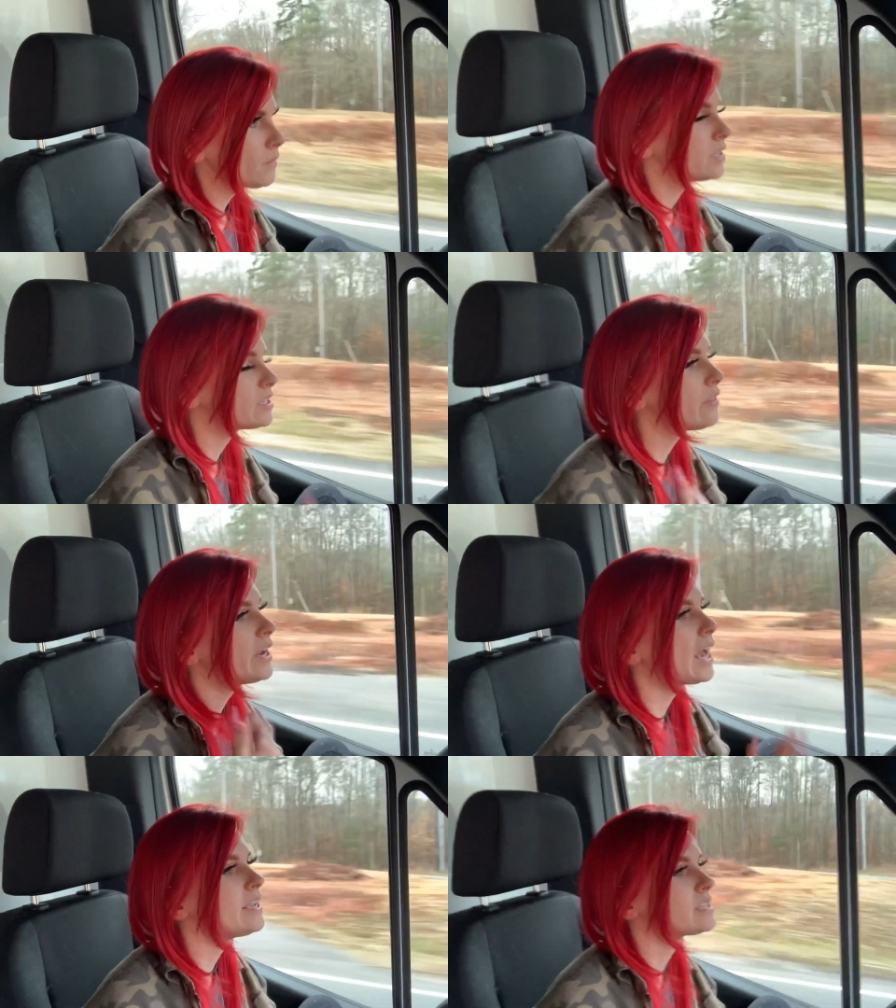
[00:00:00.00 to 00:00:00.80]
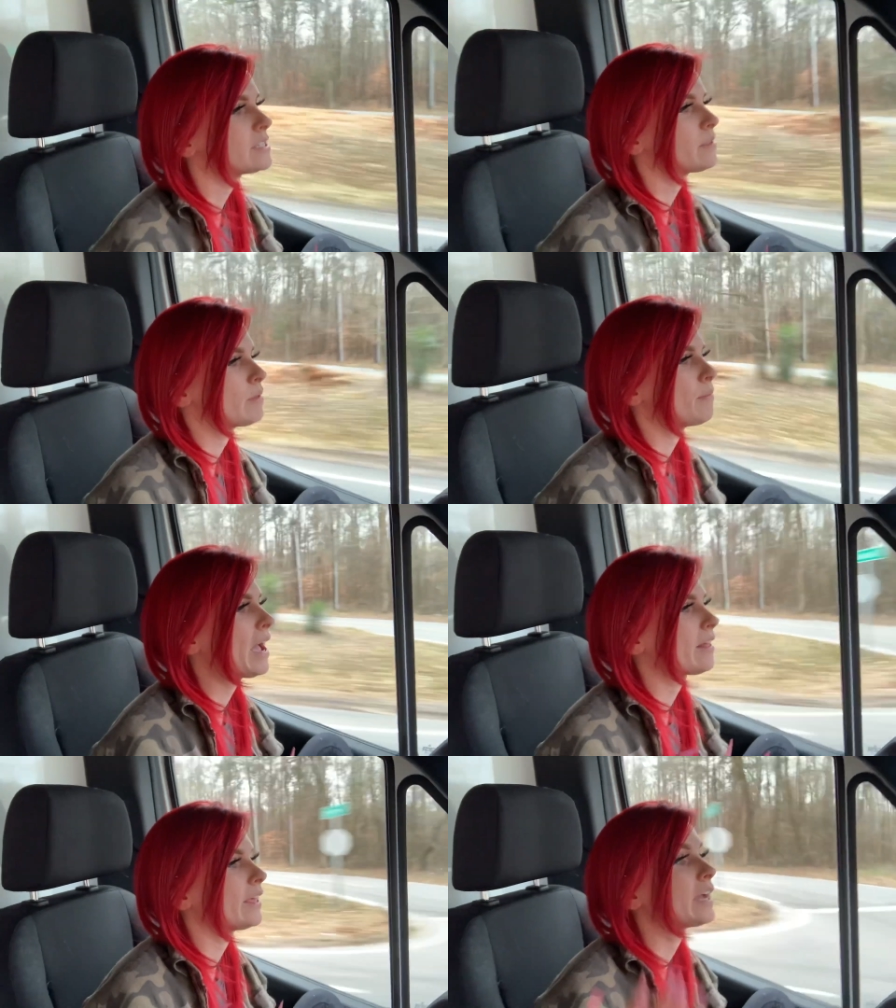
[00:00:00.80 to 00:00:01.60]
so then I say something
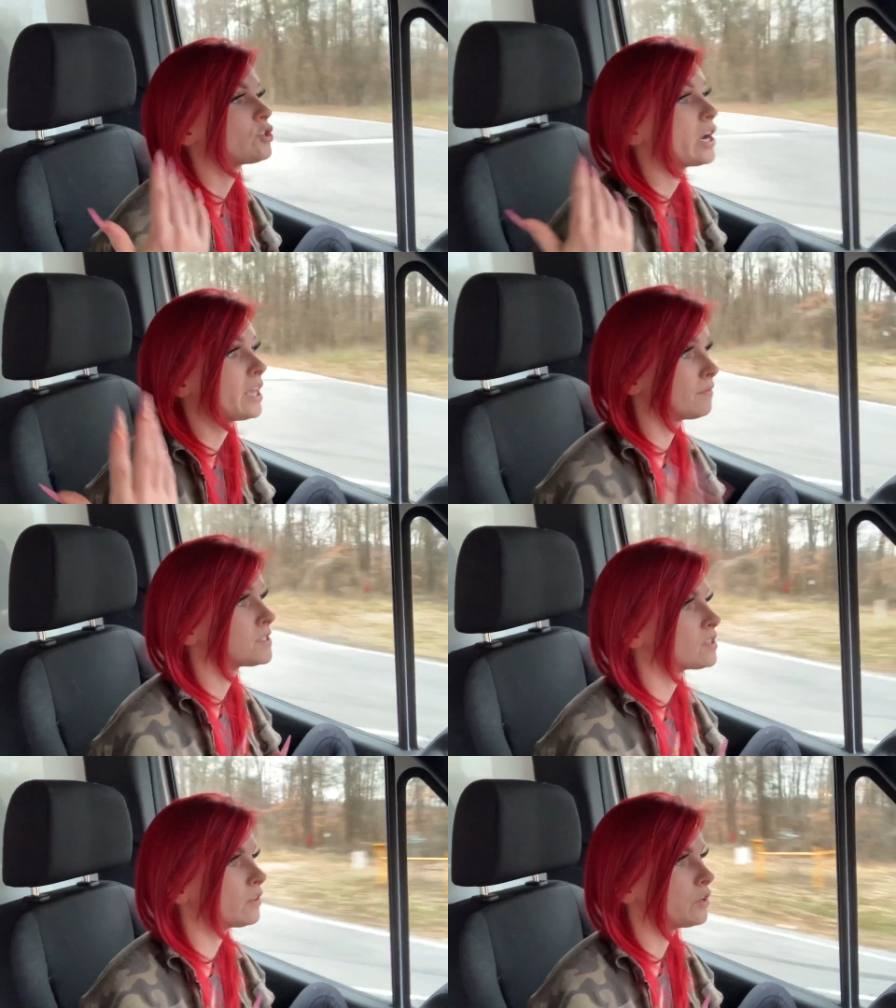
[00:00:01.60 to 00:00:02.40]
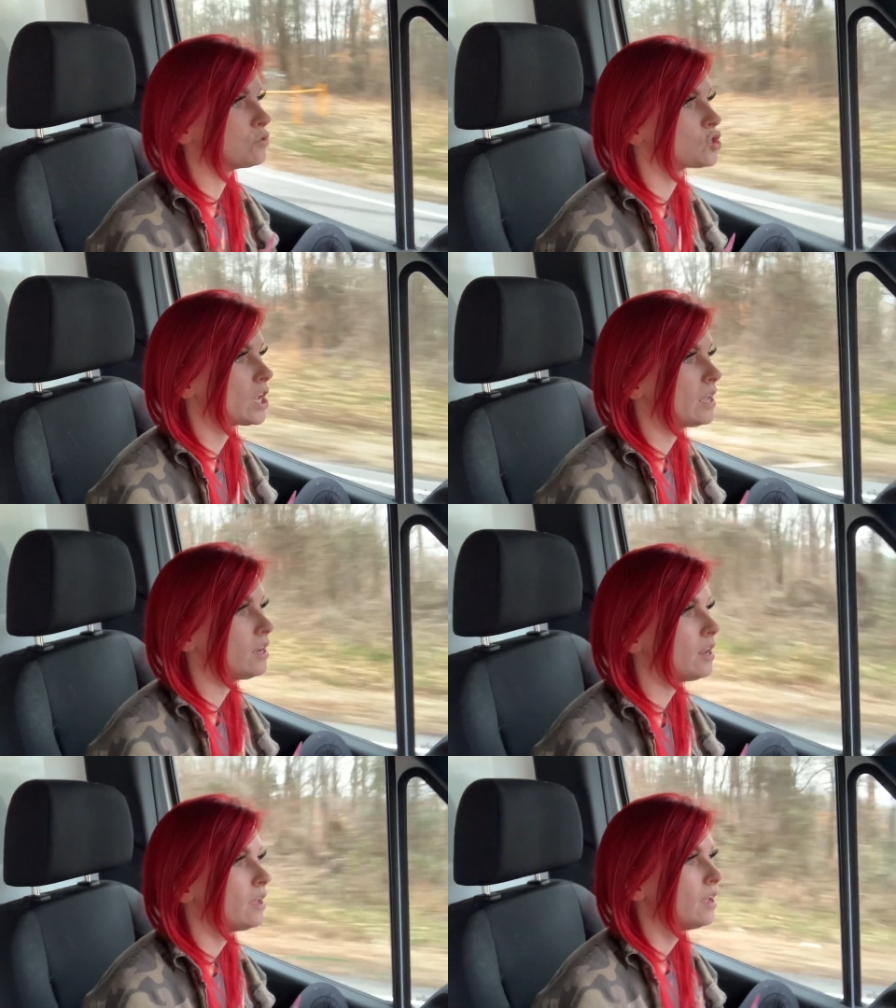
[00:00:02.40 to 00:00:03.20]
back, like I try to give a
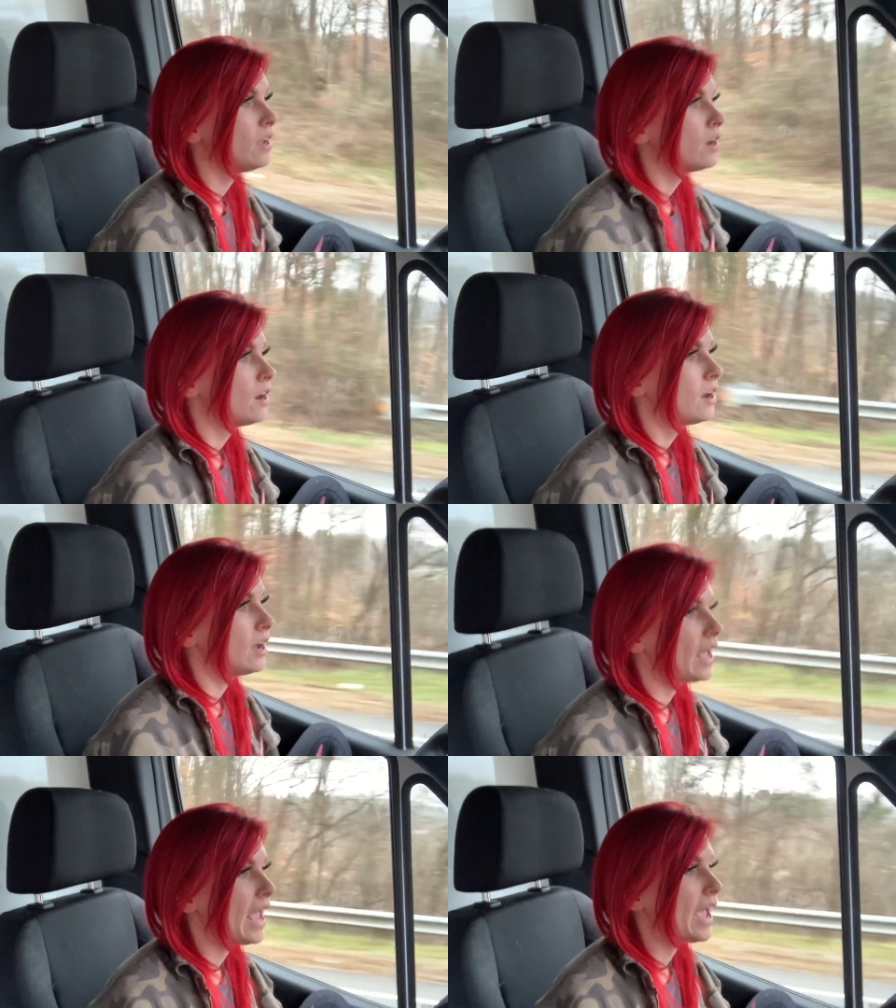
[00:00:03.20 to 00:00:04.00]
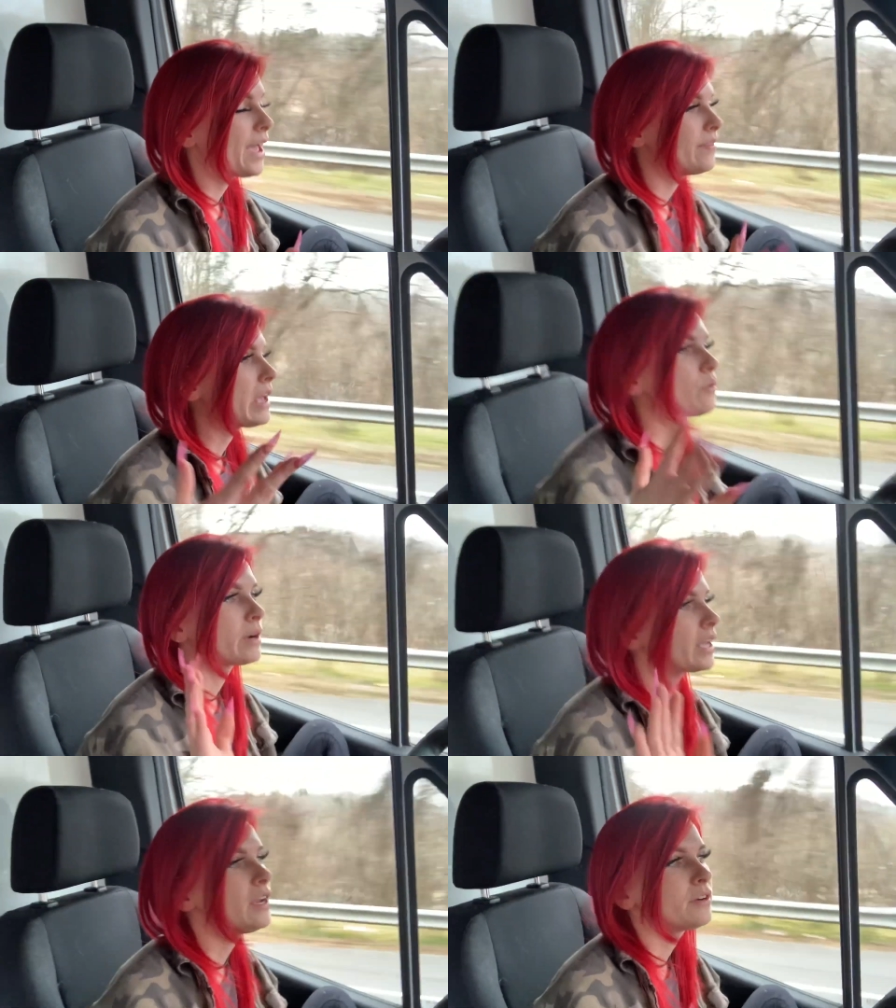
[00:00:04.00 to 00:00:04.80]
solution, and they don't
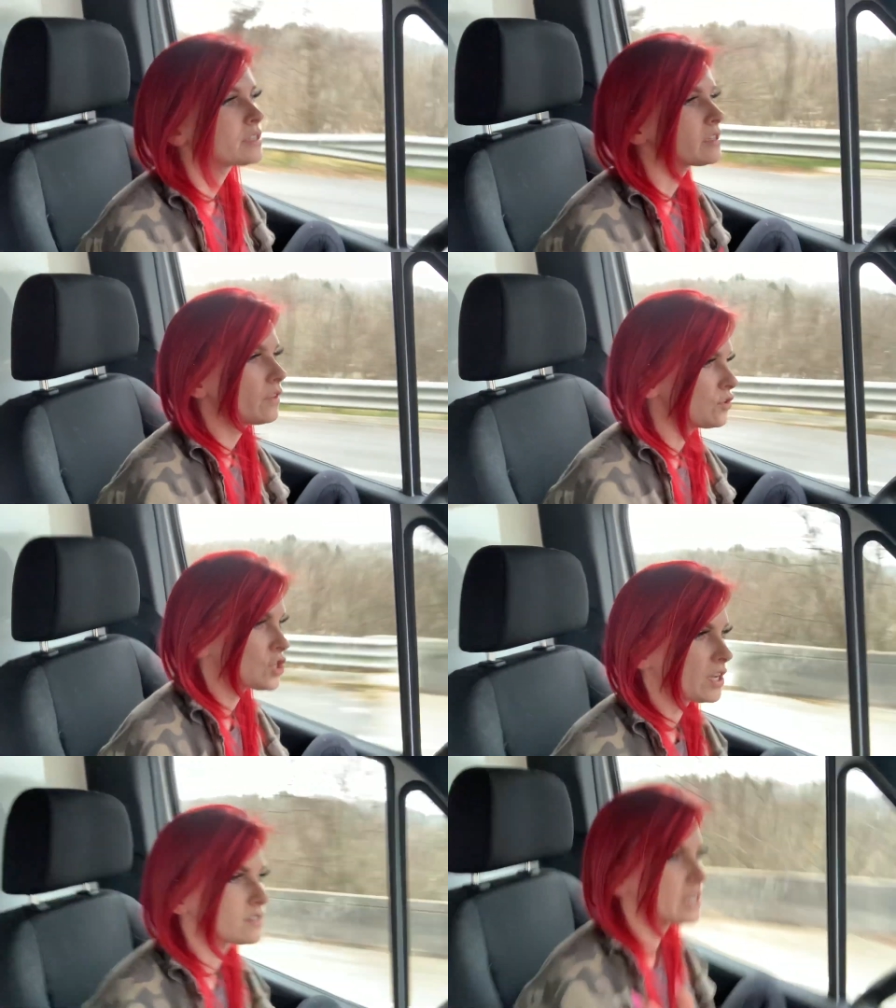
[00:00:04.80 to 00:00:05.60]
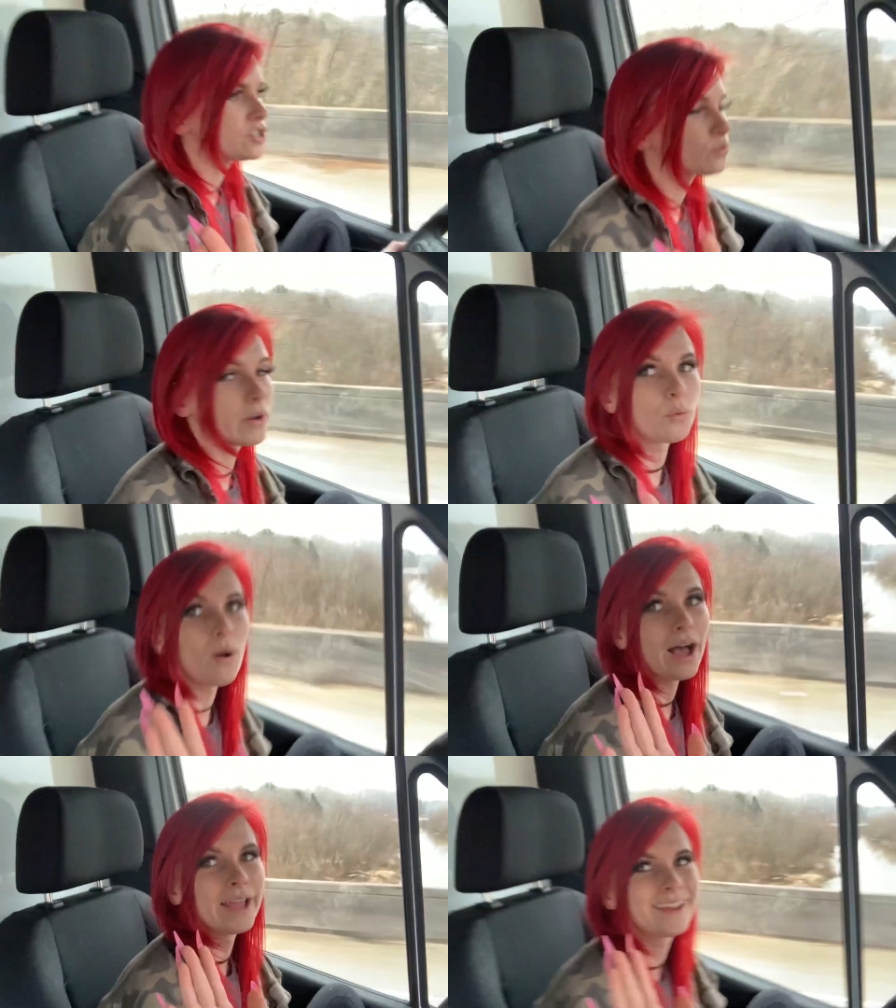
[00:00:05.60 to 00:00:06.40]
want to hear a solution because they just want to
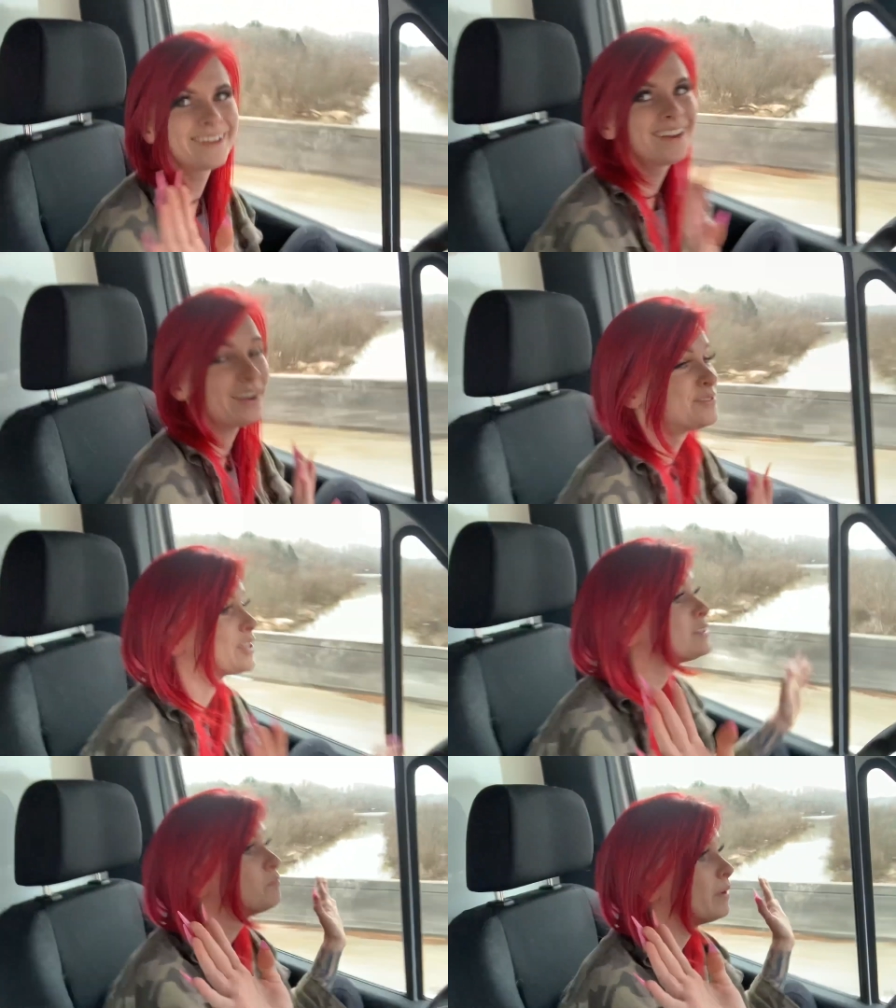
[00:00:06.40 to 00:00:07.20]
lie. I'm just